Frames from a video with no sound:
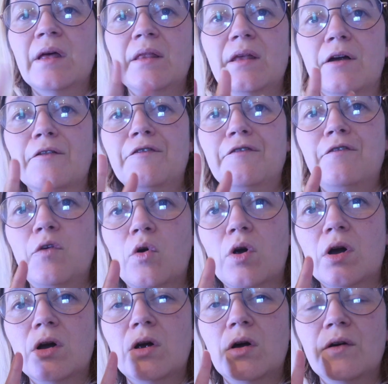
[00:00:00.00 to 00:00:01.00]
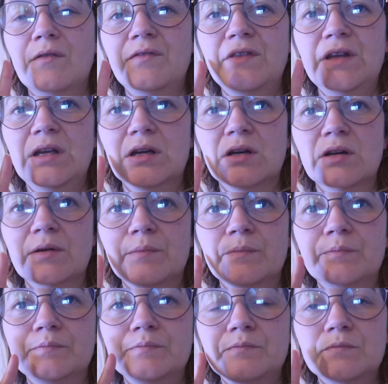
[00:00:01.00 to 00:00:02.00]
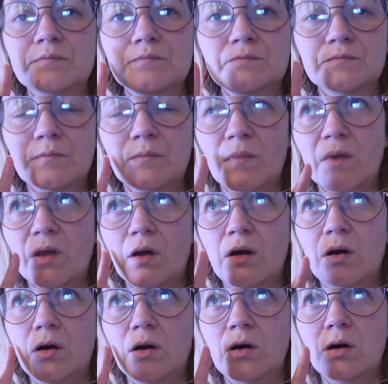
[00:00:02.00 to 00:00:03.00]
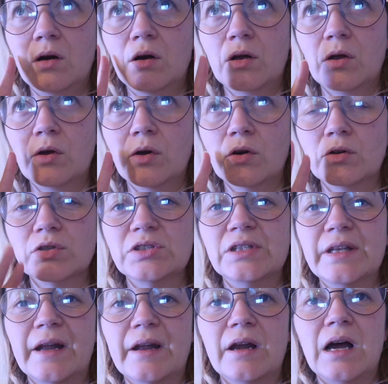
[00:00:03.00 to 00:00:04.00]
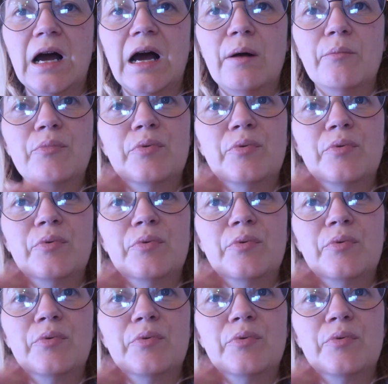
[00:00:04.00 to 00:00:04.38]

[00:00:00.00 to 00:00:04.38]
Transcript: there are four of the um, girls that are